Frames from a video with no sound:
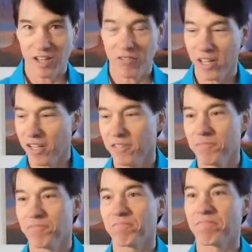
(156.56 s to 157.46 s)

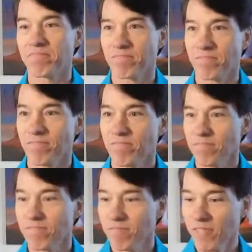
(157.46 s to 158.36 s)
Van?
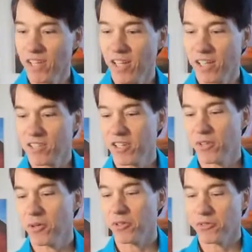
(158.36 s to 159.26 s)
That's the
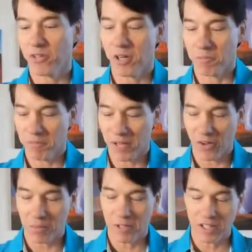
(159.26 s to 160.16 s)
quote from,
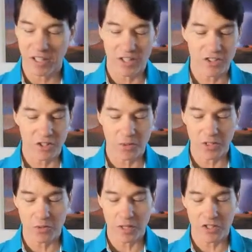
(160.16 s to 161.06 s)
now here's the
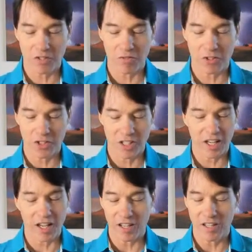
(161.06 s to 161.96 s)
quiz question for
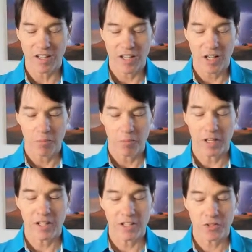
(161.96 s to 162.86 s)
today. But
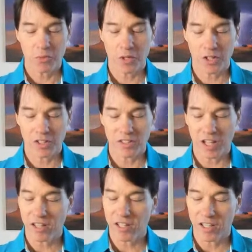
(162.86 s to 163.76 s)
in this world,
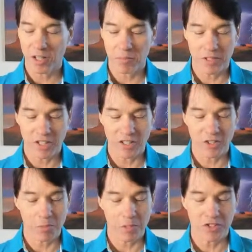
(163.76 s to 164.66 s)
nothing can be said
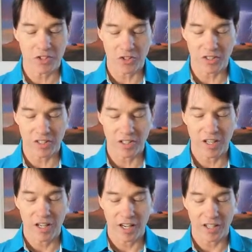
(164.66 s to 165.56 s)
to be certain
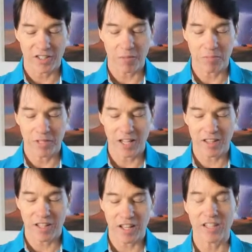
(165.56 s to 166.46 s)
except
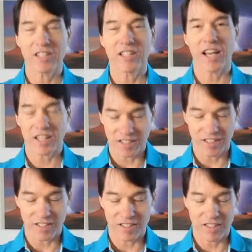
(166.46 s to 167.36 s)
death and
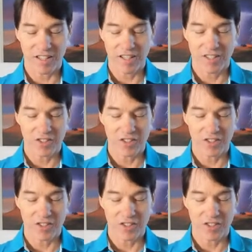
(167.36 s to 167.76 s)
taxes.